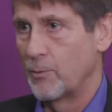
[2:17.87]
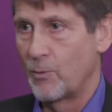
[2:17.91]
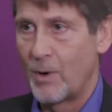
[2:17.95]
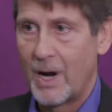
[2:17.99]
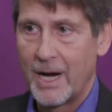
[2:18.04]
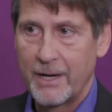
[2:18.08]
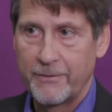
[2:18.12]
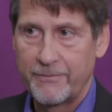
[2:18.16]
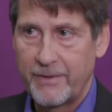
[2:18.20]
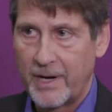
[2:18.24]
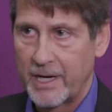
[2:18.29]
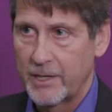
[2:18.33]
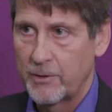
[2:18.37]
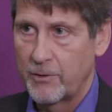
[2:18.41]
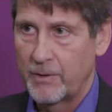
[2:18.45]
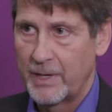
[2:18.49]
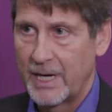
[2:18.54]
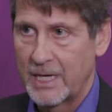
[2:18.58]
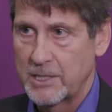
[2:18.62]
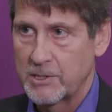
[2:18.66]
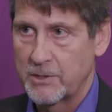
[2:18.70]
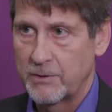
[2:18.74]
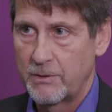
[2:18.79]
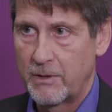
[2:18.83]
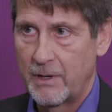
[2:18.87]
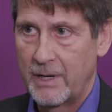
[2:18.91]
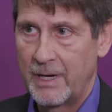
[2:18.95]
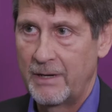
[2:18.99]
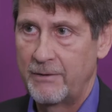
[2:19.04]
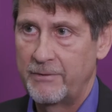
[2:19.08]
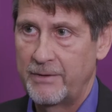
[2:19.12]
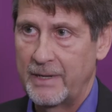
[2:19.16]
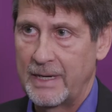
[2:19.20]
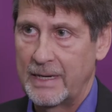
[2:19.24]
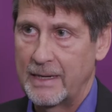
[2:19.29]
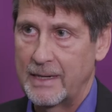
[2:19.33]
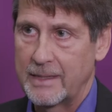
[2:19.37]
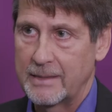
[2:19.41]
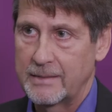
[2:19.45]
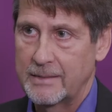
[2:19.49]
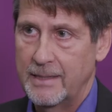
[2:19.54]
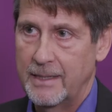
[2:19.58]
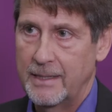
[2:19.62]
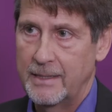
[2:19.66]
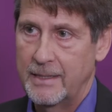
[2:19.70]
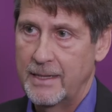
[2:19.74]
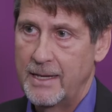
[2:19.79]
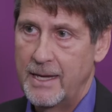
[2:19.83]
Wi-Fi connection or anything like
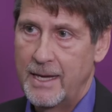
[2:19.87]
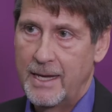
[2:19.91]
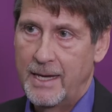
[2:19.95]
that.